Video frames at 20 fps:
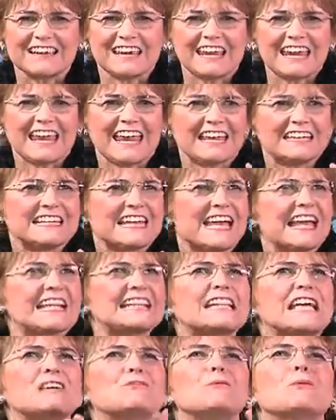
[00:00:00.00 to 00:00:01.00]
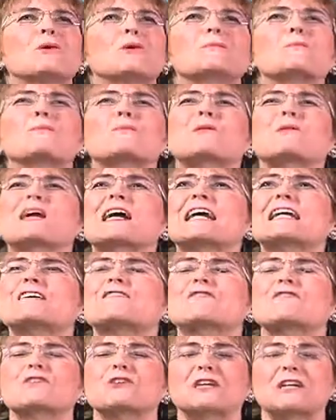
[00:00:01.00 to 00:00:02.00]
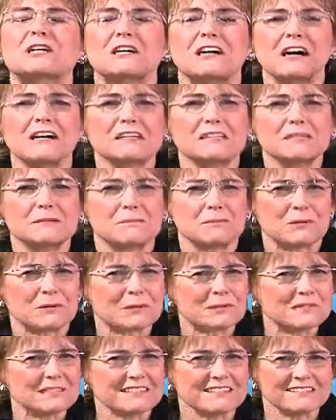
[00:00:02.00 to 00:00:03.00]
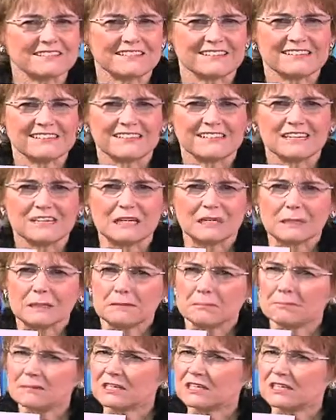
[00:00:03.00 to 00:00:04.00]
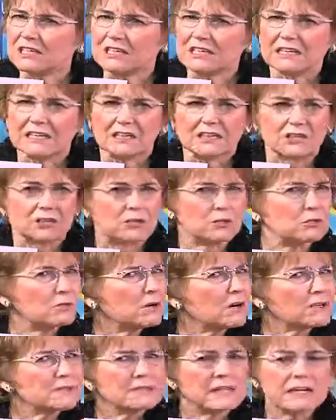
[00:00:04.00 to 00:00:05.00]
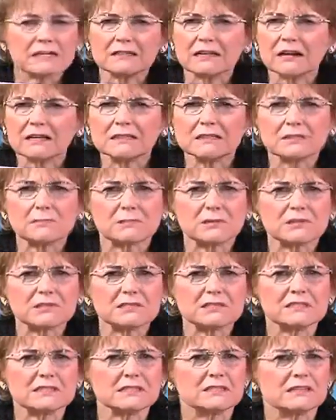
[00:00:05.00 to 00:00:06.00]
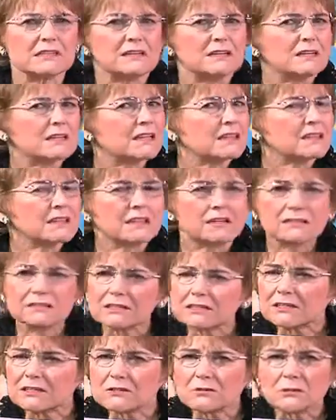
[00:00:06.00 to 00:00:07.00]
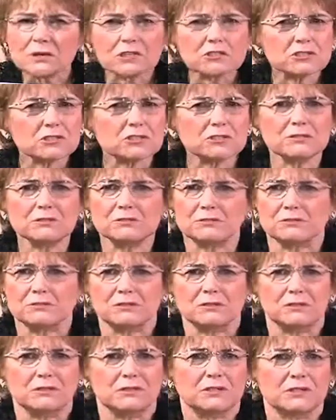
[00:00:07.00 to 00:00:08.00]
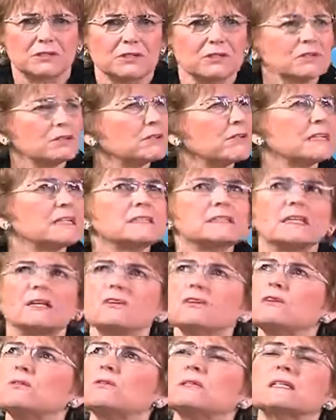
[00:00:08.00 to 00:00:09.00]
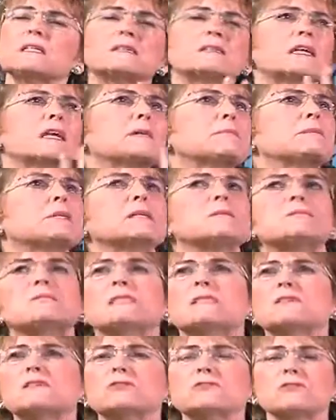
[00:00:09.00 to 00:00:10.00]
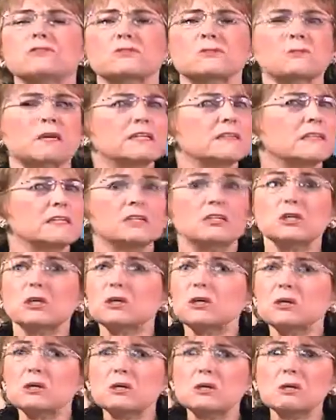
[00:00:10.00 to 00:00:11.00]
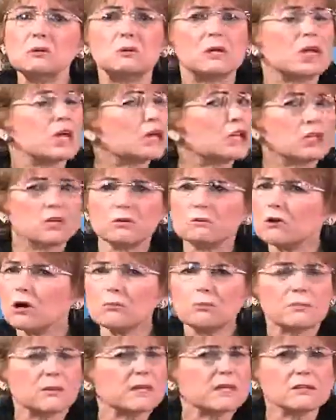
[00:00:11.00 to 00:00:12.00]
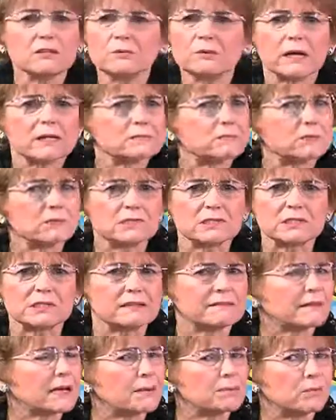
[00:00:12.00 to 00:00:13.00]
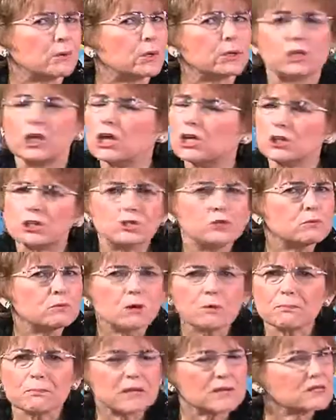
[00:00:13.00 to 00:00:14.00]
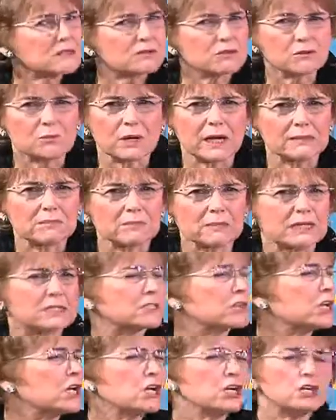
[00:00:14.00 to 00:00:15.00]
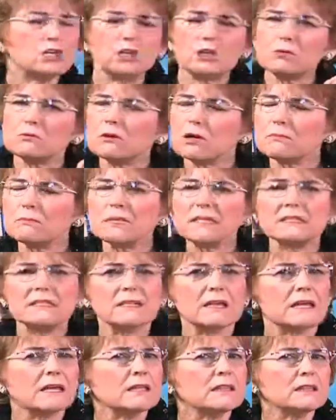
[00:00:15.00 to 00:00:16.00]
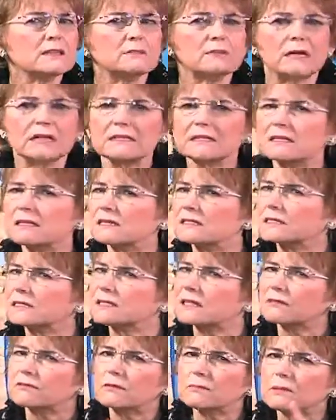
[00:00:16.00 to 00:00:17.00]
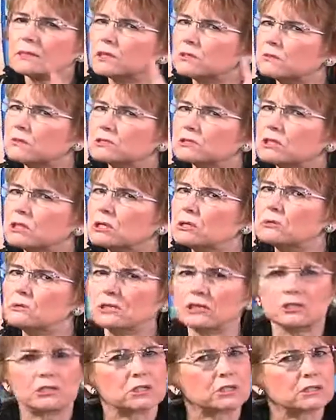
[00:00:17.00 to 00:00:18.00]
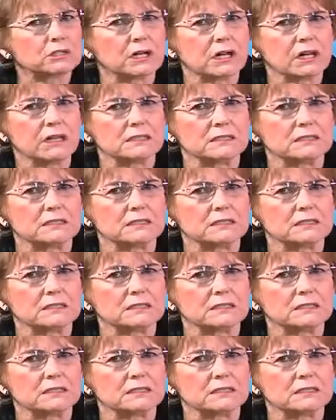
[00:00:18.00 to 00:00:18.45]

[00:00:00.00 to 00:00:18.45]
and they want praying for a godly person, but you aren't that godly person, they're not want you. You can't say, "Oh, when the time comes, then I'll do the right thing." No, you won't be the right person at that point. You won't be in the right place. You won't be saying the right things, and everybody will know that you're not.